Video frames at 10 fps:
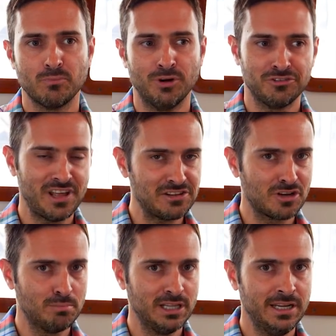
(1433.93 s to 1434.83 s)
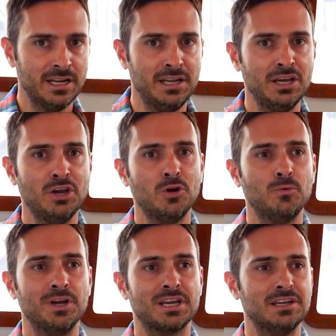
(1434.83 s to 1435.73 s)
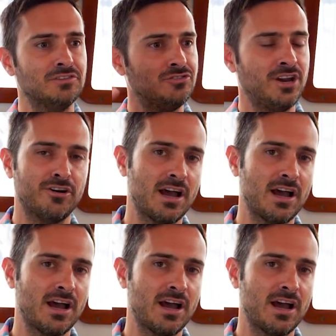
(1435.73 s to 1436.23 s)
Once that's completed, we can tear